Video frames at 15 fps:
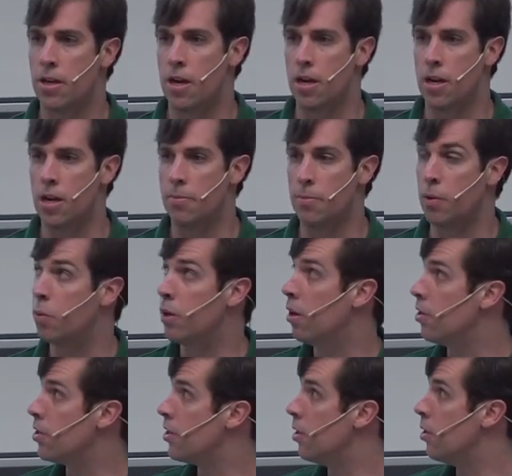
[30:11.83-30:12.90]
And we
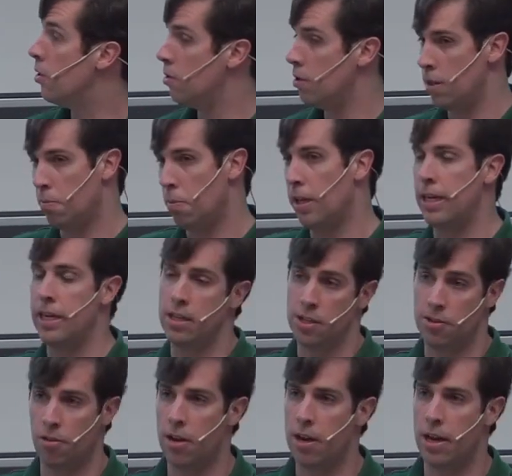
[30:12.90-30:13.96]
also, the plane
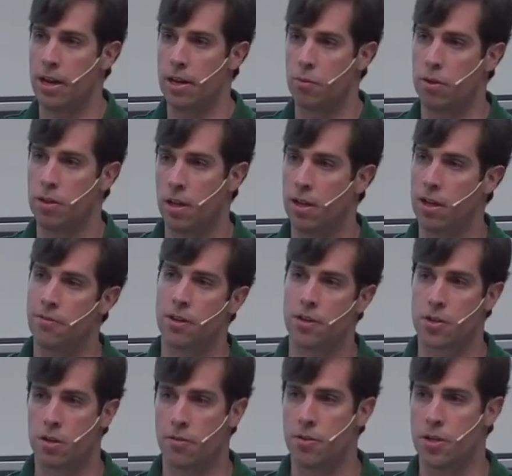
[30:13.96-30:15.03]
is flying with the lifting
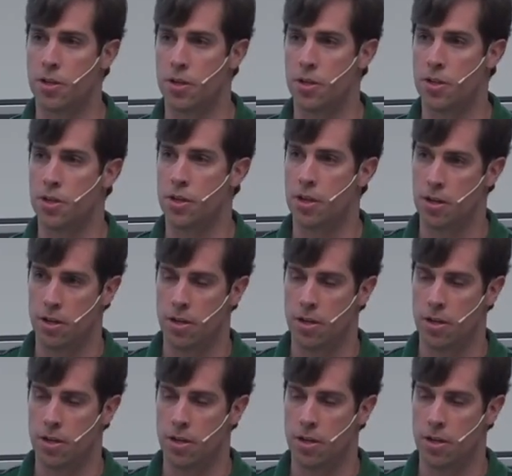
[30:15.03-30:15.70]
surfaces